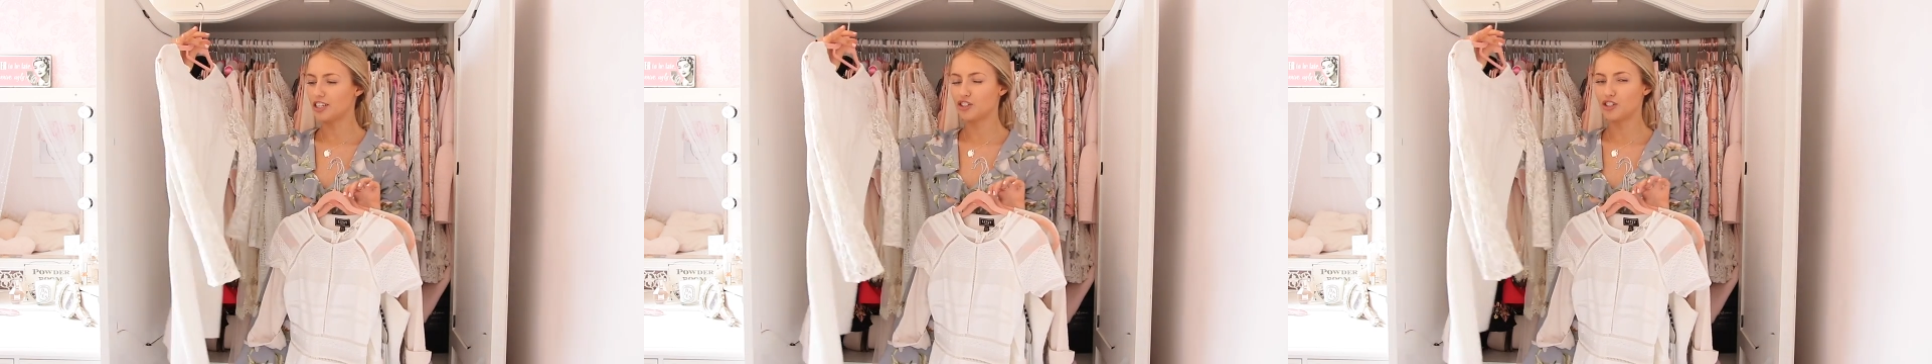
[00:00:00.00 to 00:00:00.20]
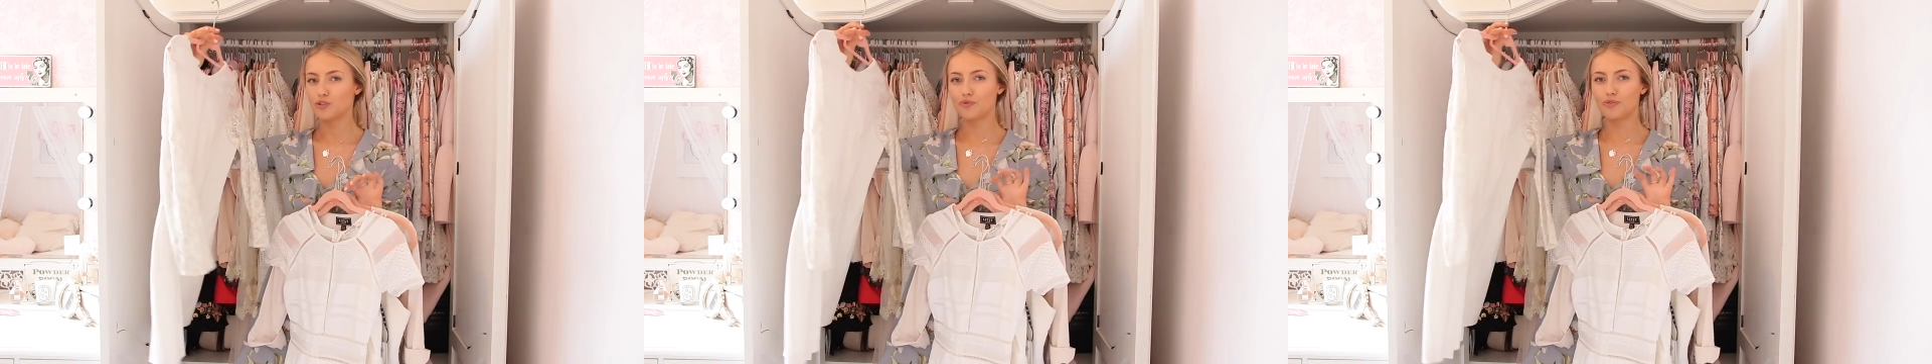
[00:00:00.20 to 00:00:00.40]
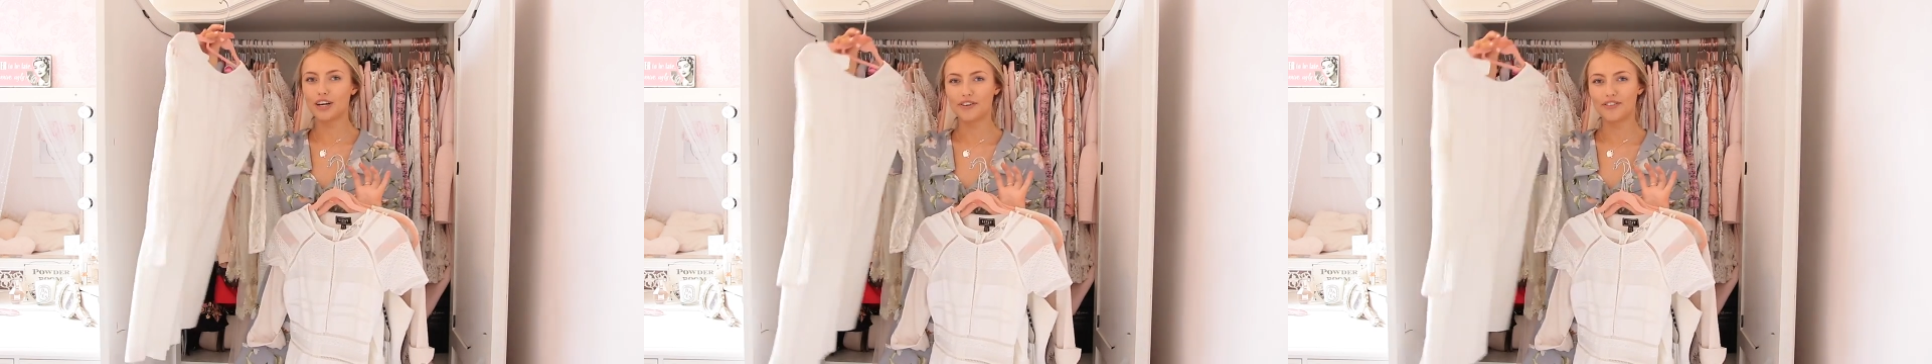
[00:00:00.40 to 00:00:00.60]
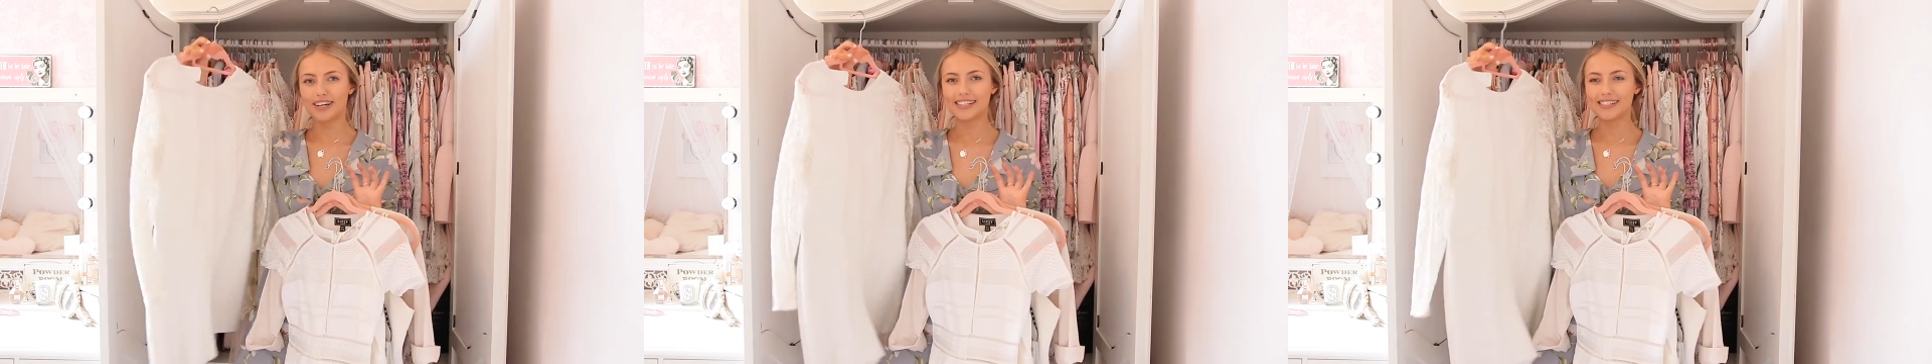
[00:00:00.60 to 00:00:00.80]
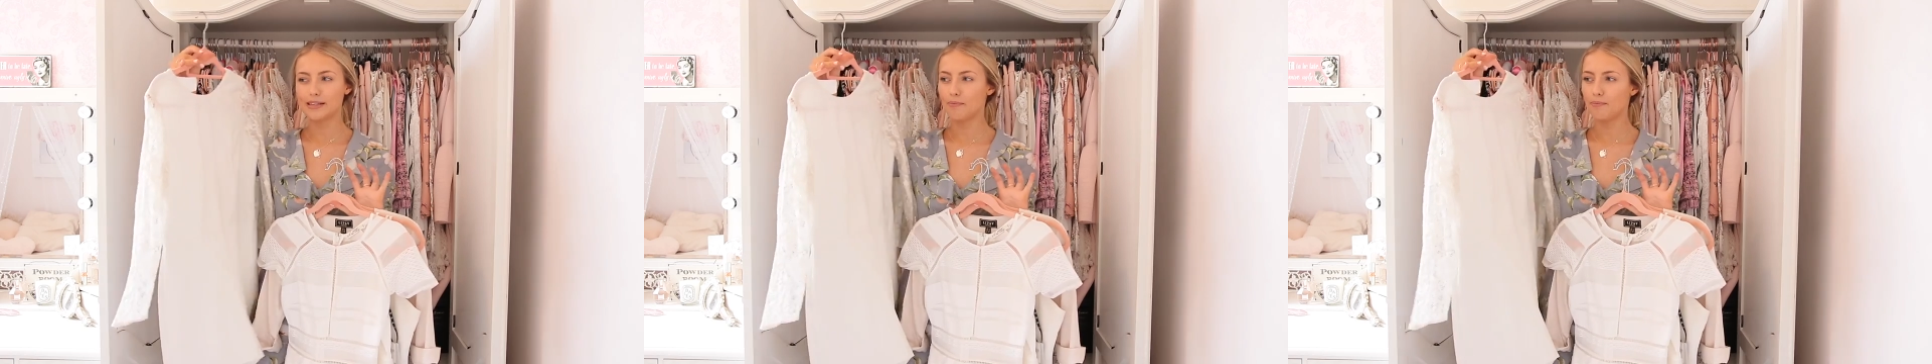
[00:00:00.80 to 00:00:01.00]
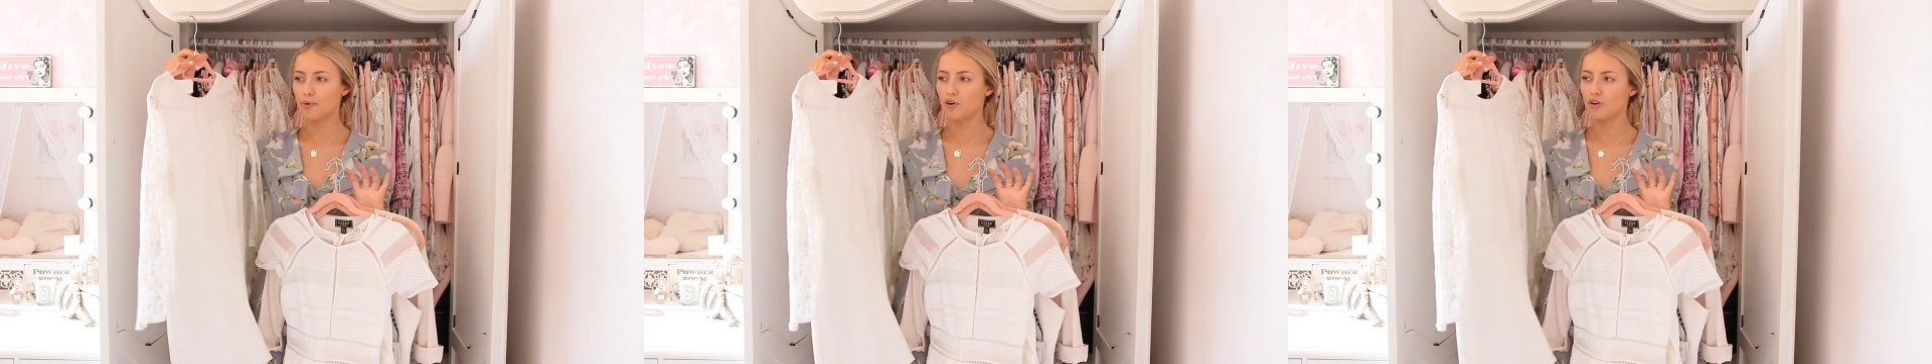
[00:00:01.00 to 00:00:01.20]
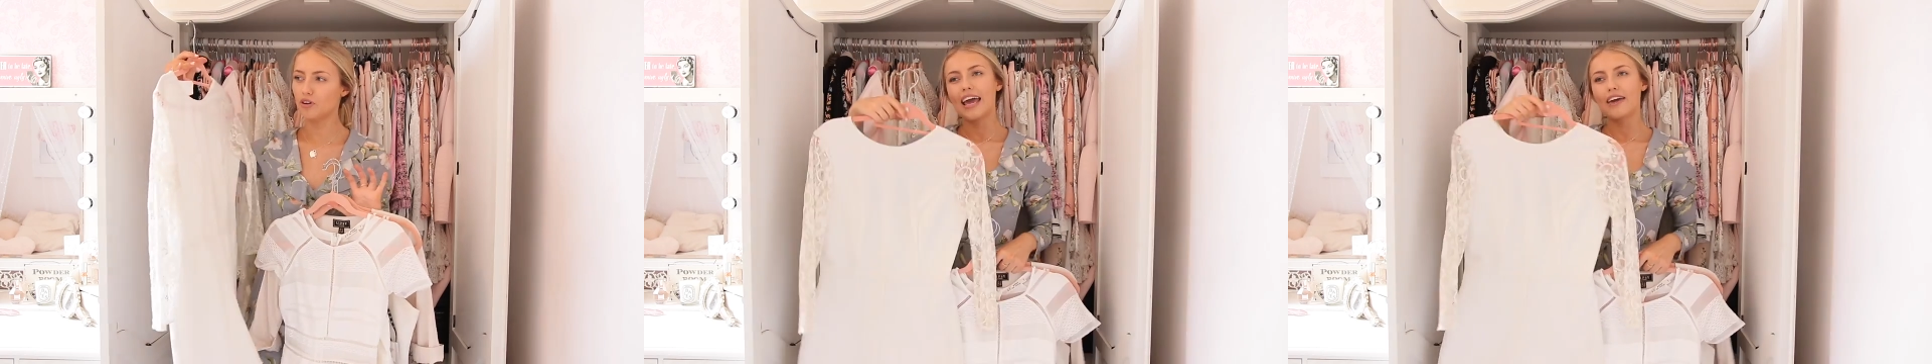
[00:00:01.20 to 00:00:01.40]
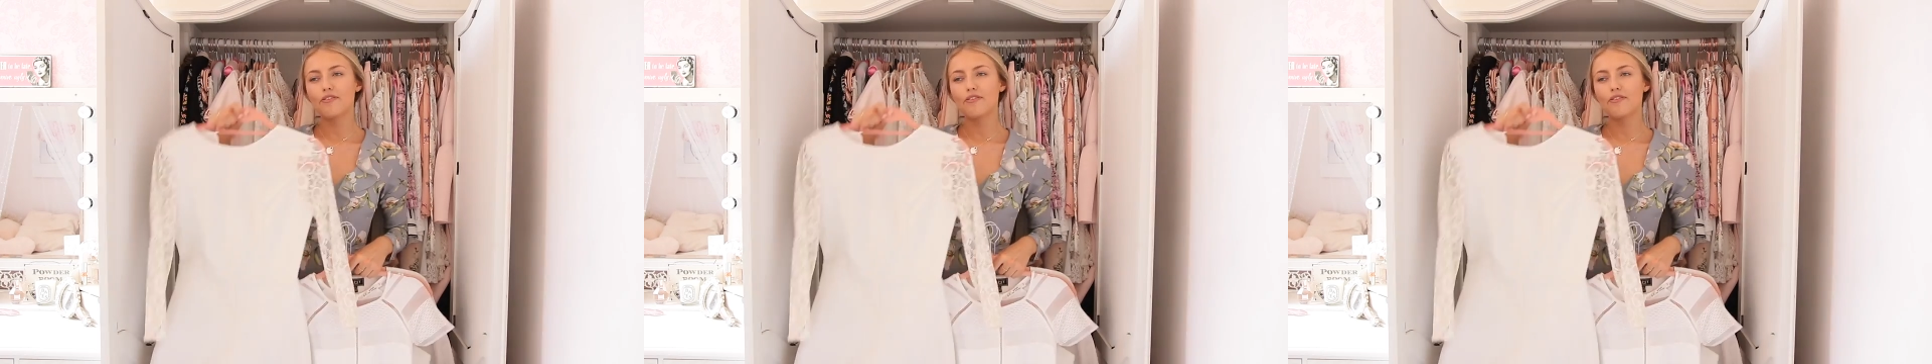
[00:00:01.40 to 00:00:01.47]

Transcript: and it's just really, really simple.